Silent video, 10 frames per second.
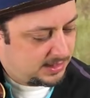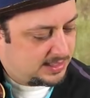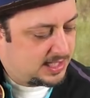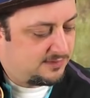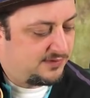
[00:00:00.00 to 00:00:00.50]

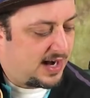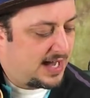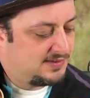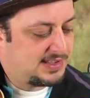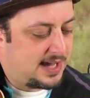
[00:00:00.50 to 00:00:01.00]
And then
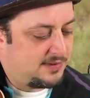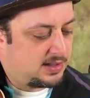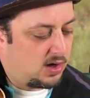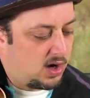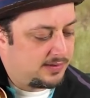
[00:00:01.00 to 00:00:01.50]
5,
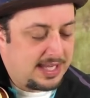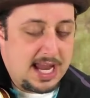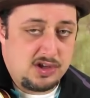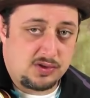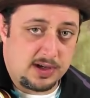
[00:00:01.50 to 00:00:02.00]
7 on the
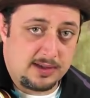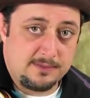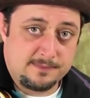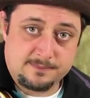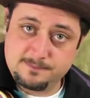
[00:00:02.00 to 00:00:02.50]
A string,
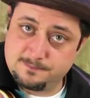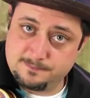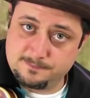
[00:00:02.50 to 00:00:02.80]
and